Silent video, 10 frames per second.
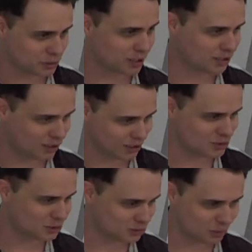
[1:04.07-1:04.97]
techniques
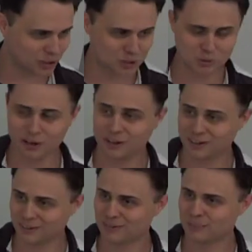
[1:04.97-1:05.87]
to do each one,
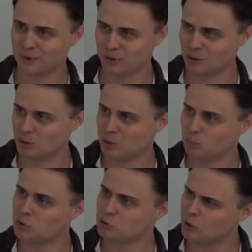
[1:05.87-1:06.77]

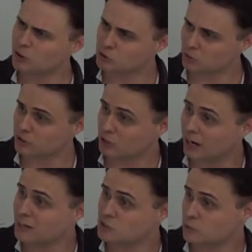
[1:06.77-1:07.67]
but you always want to
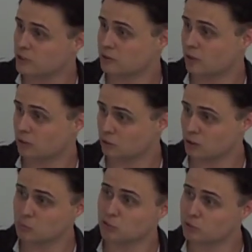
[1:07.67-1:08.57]
isolate that
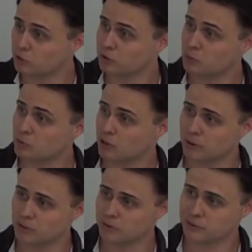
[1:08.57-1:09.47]
thing before you apply
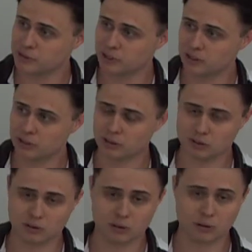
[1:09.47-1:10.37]
whatever
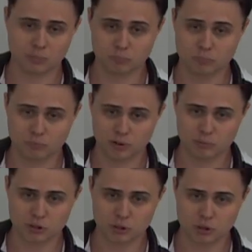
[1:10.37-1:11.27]
techniques there
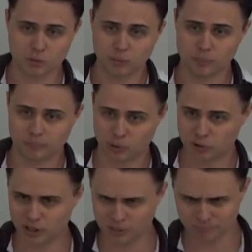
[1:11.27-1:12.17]
have been shown.
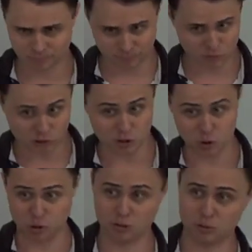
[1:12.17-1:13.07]
Okay? So that's
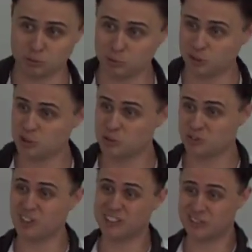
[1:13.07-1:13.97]
a general rule. It goes
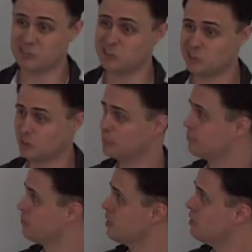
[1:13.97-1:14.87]
for like everything.
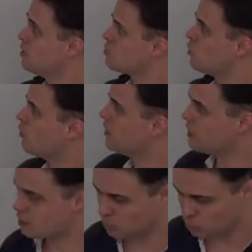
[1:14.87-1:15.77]
So what do I
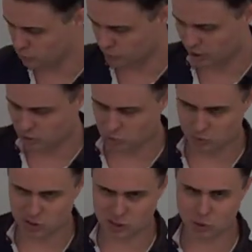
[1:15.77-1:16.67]
need to move, guys?
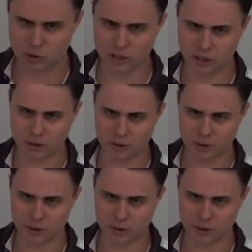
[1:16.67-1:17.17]
What's in the way?